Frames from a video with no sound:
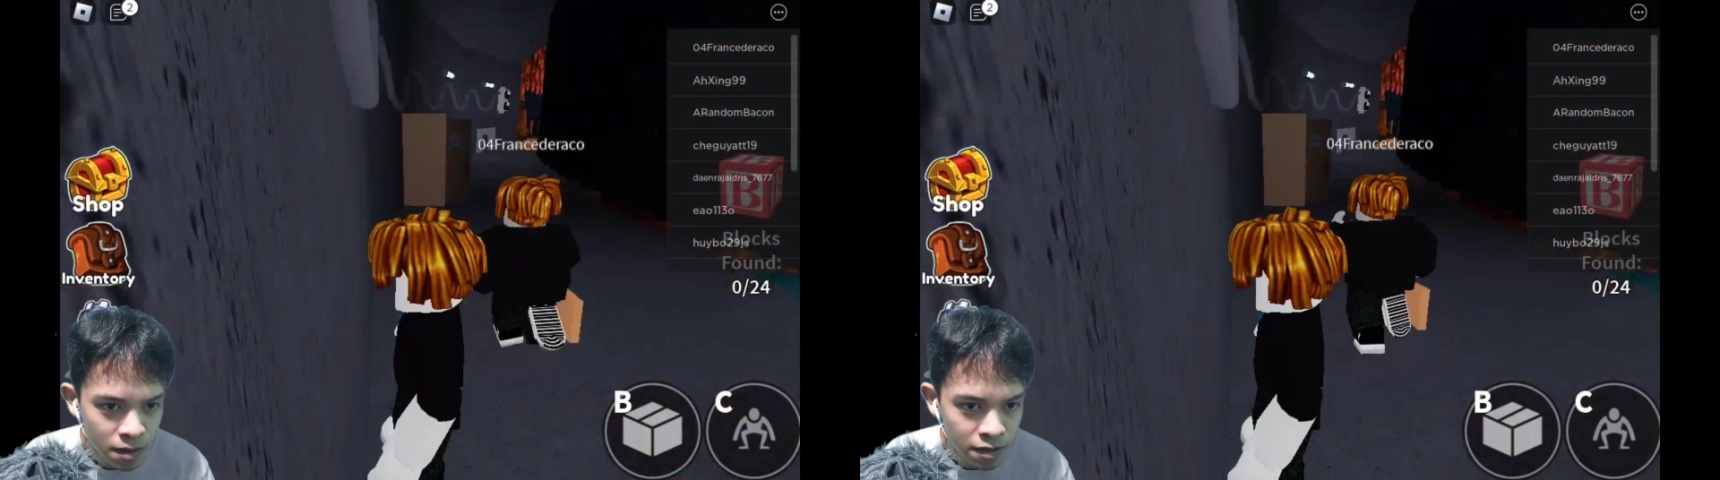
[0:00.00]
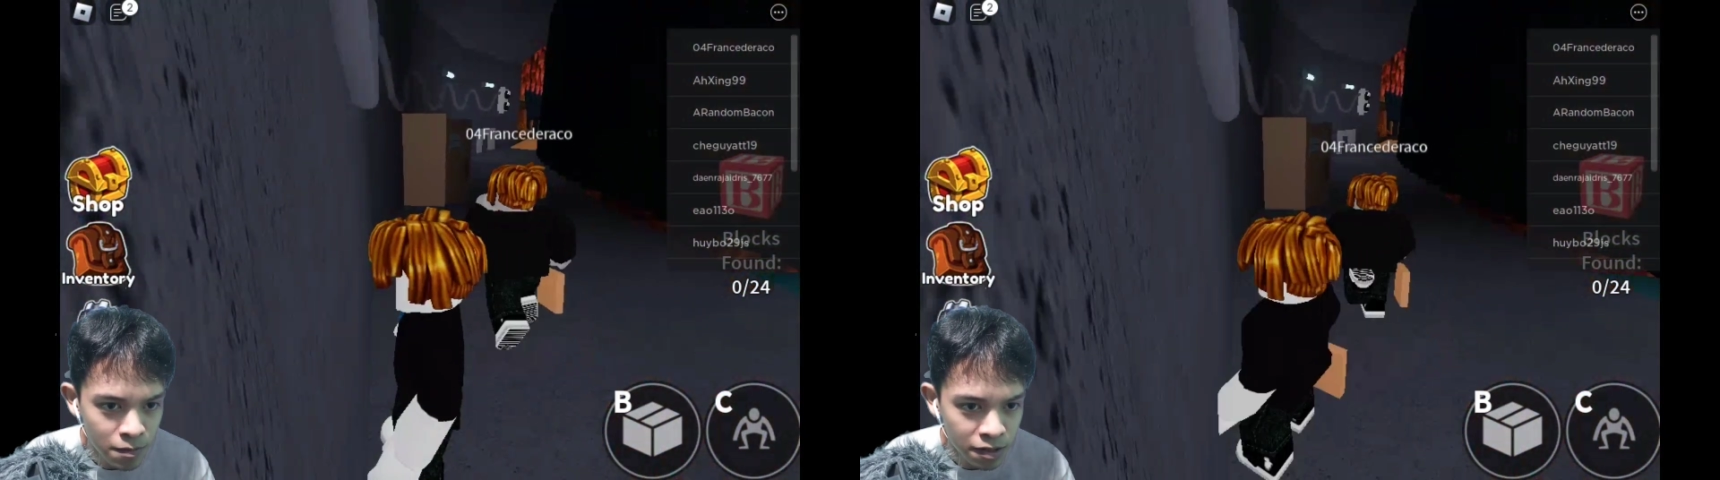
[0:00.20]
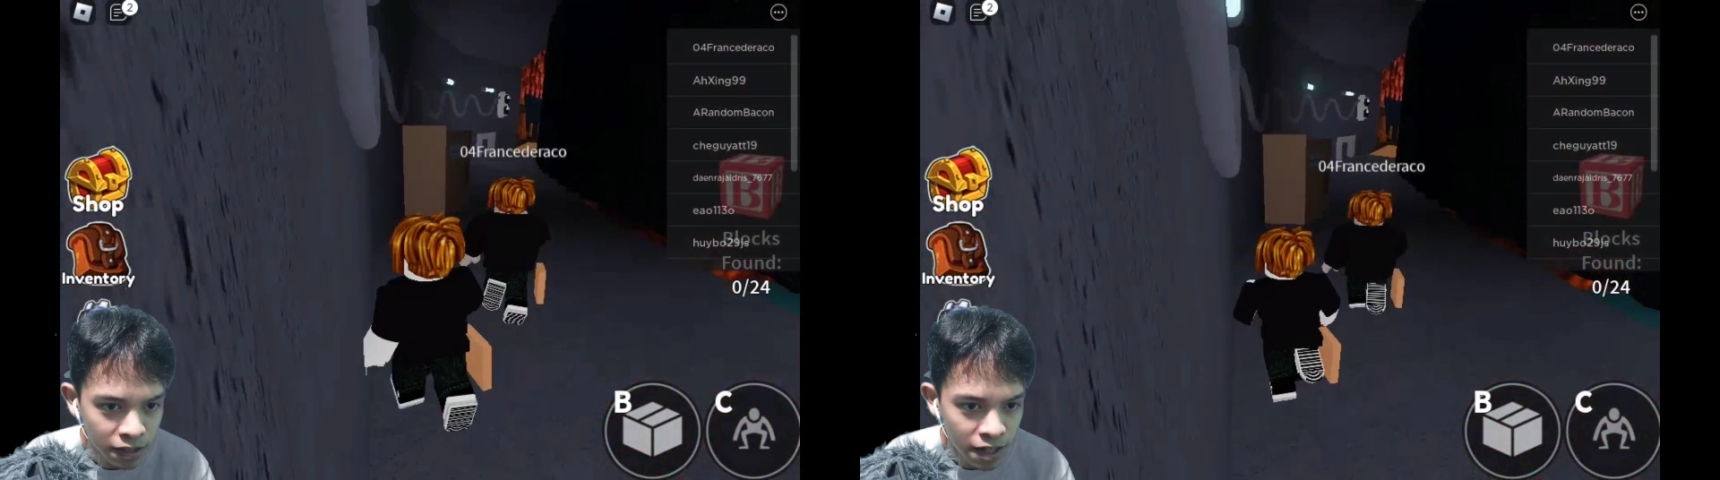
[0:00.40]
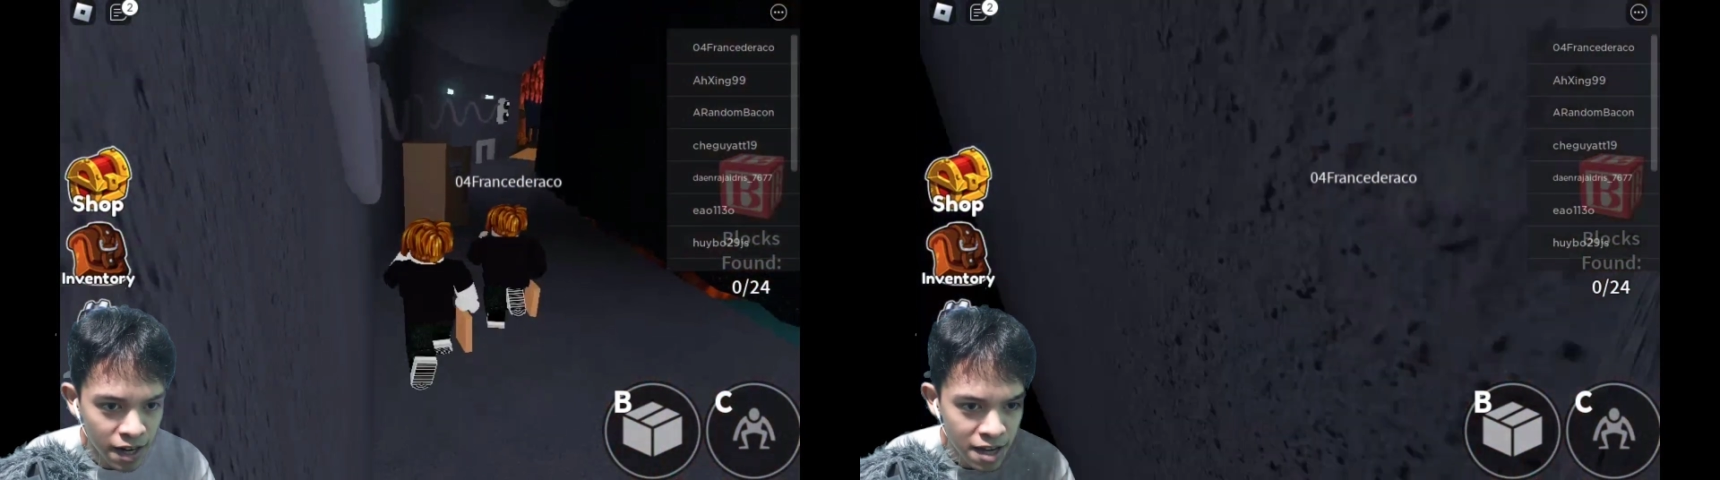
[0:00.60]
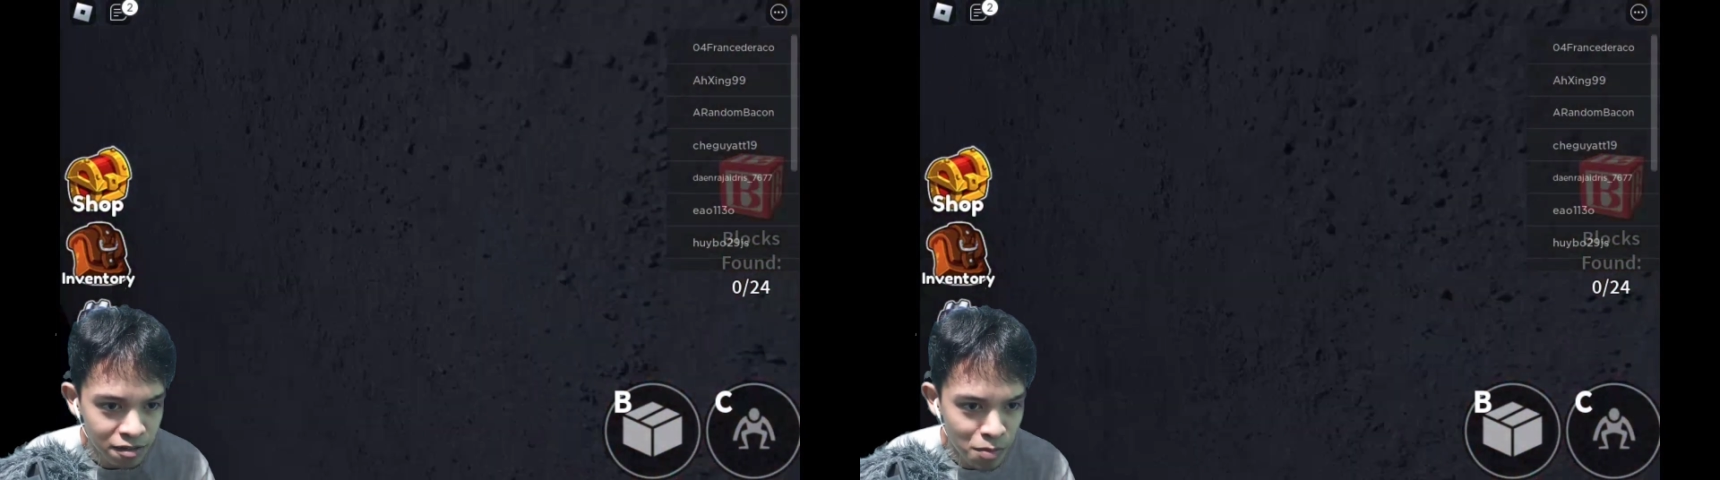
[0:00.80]
seems like
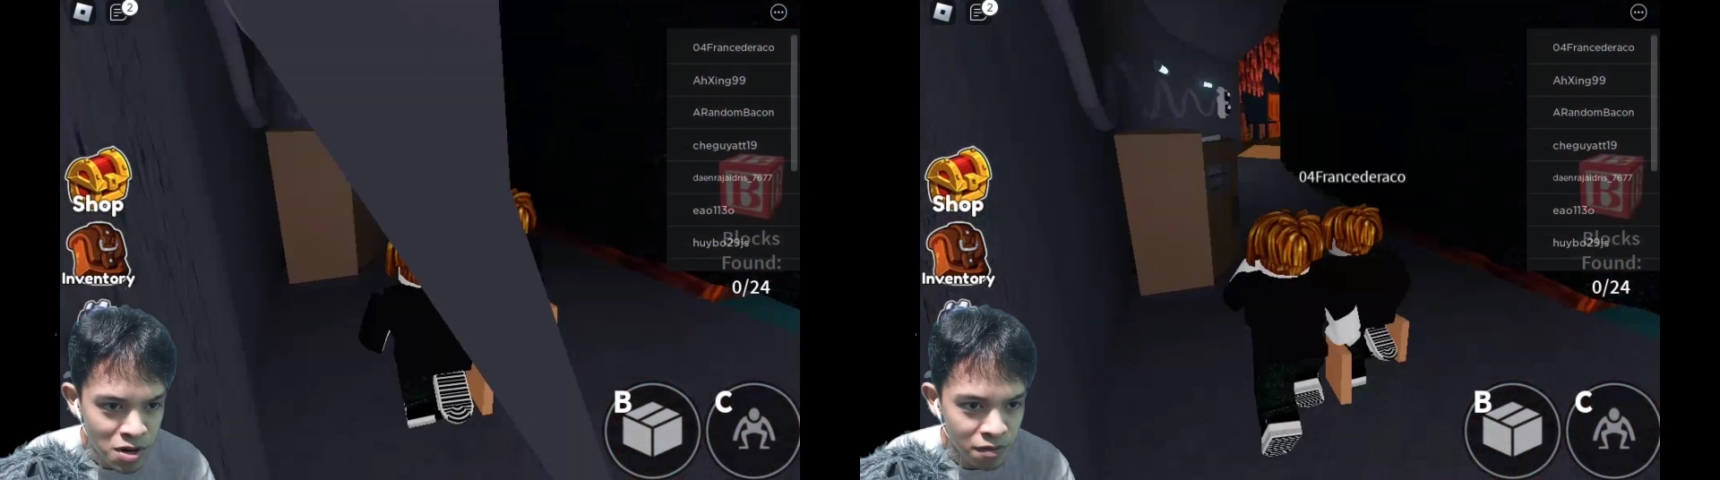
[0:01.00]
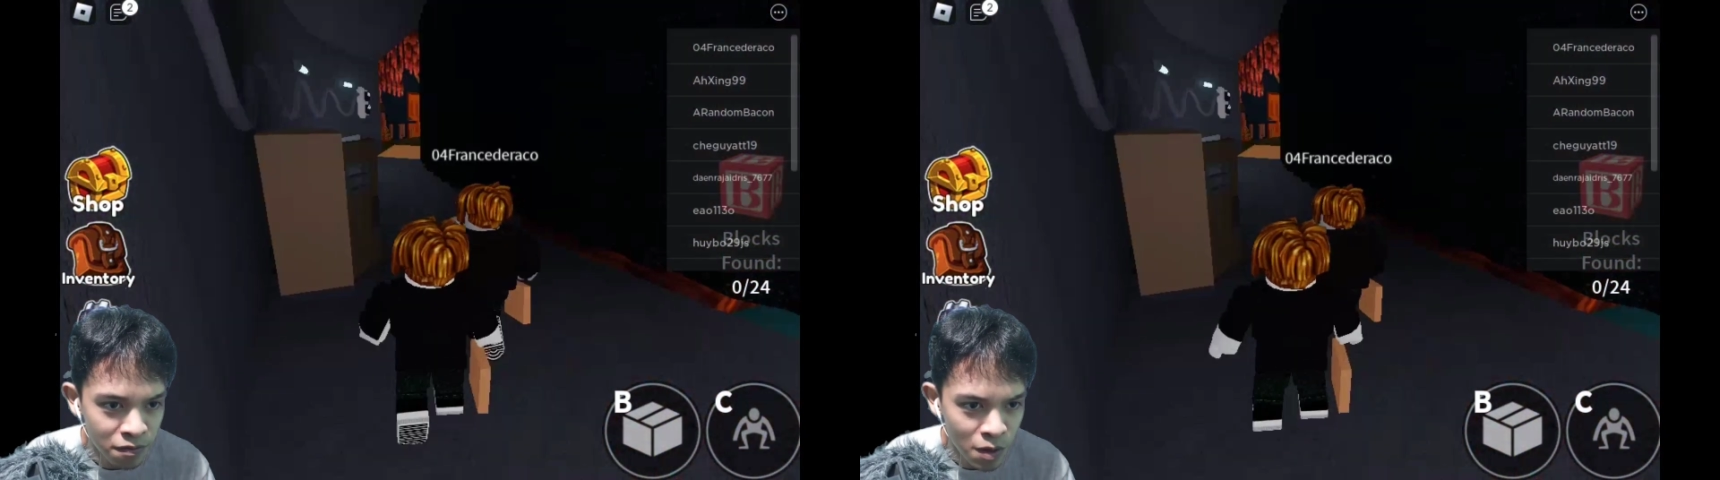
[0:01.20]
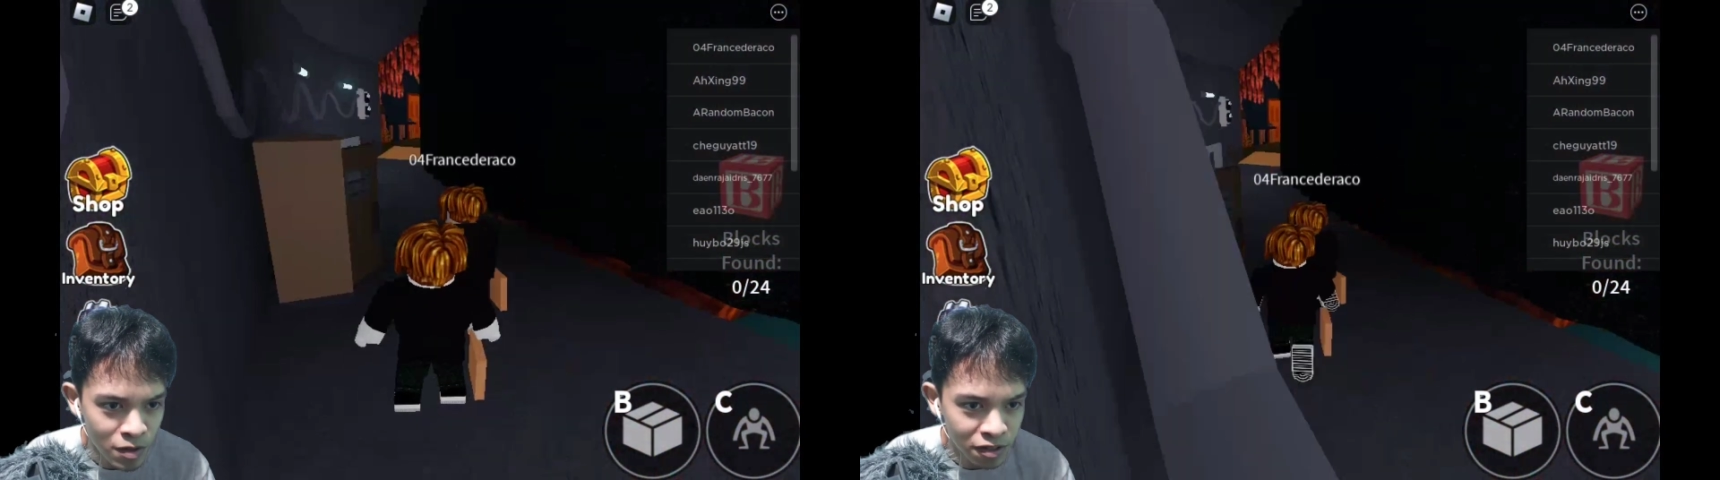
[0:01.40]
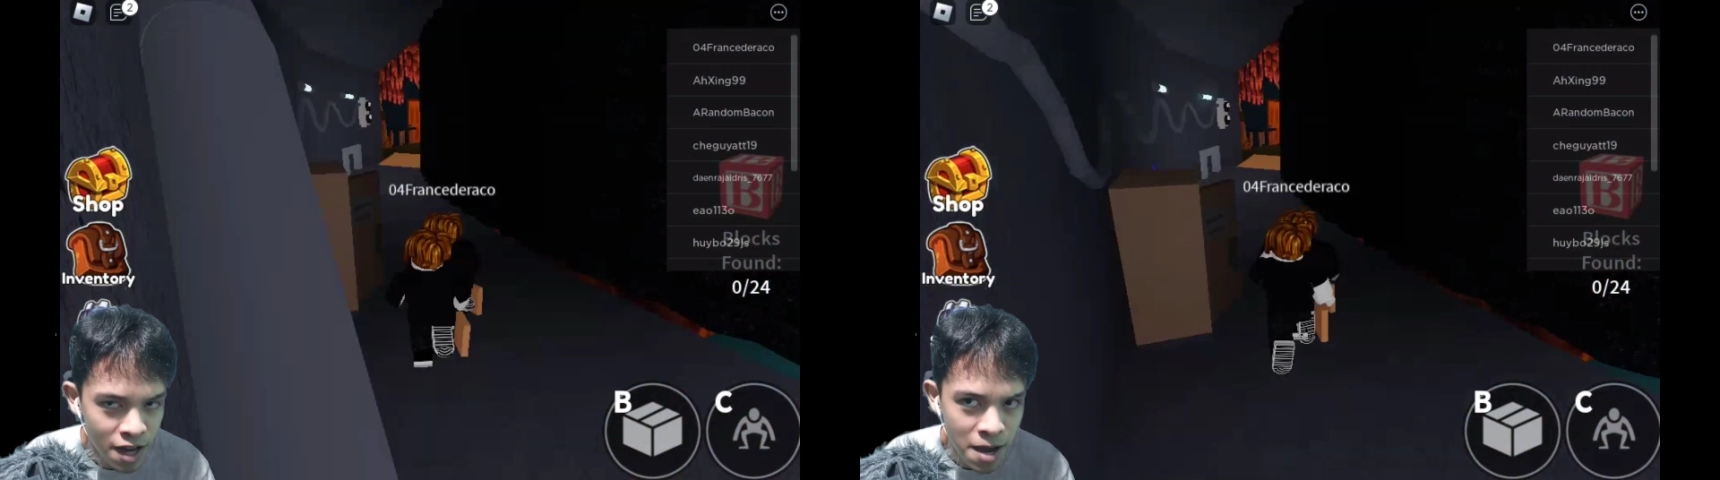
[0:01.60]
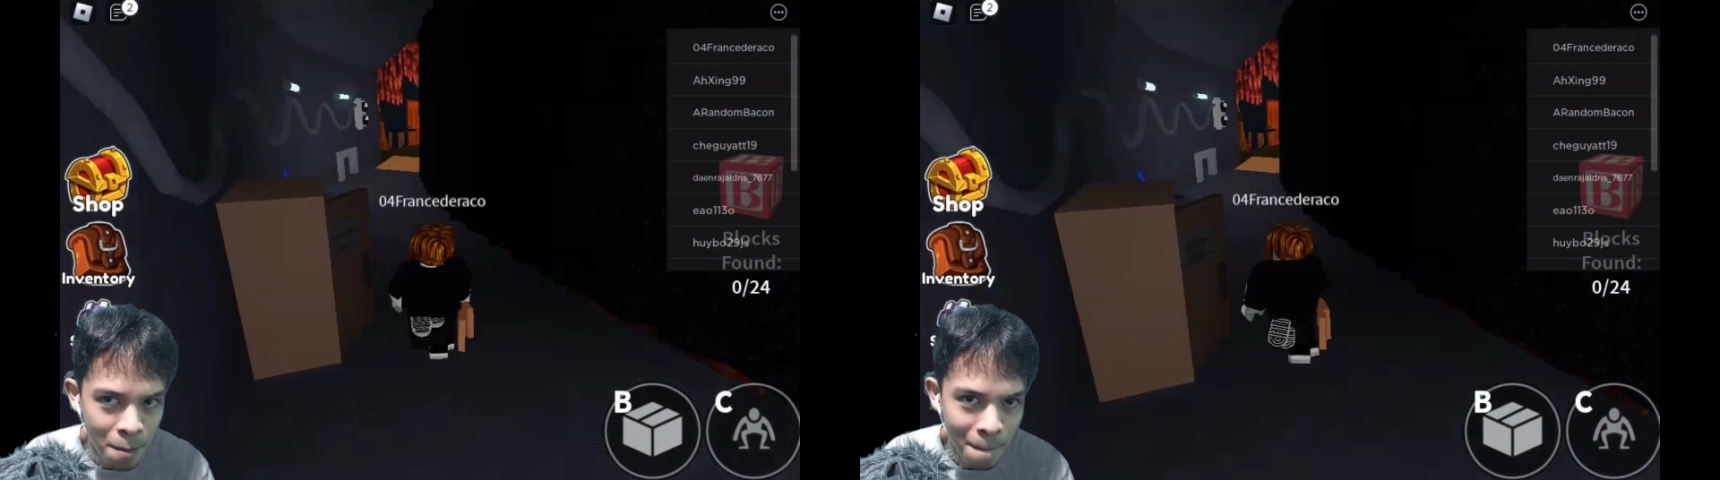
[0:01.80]
an expert from this
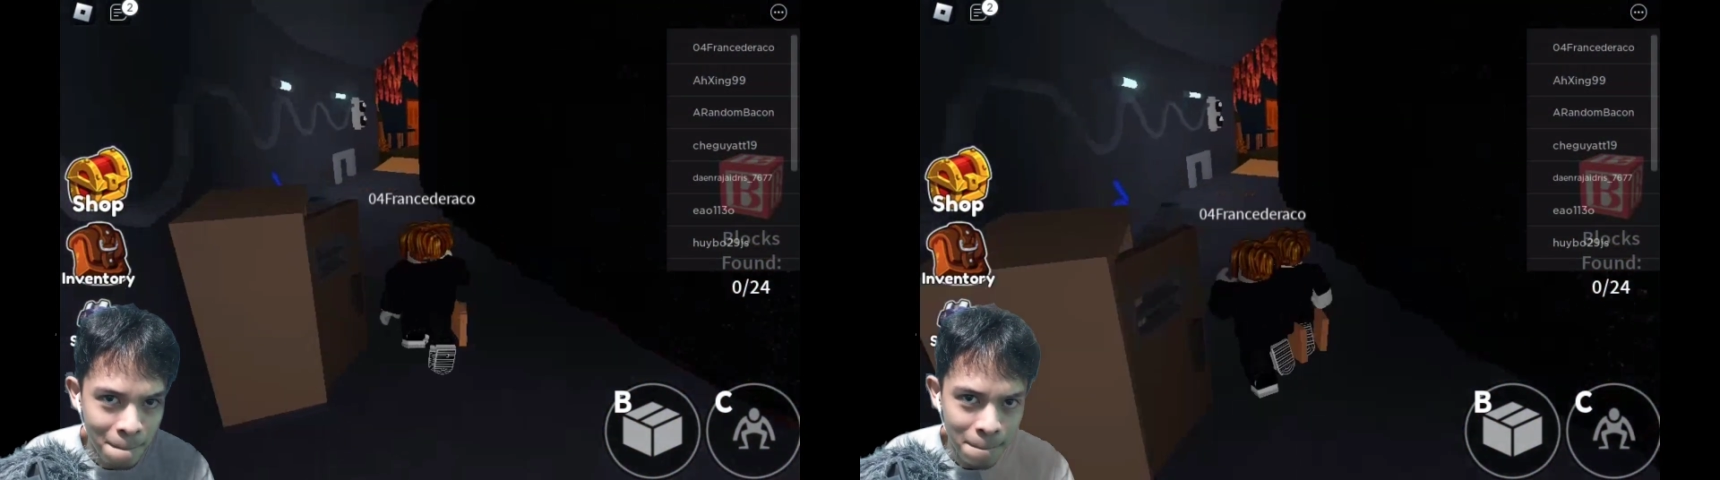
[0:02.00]
game,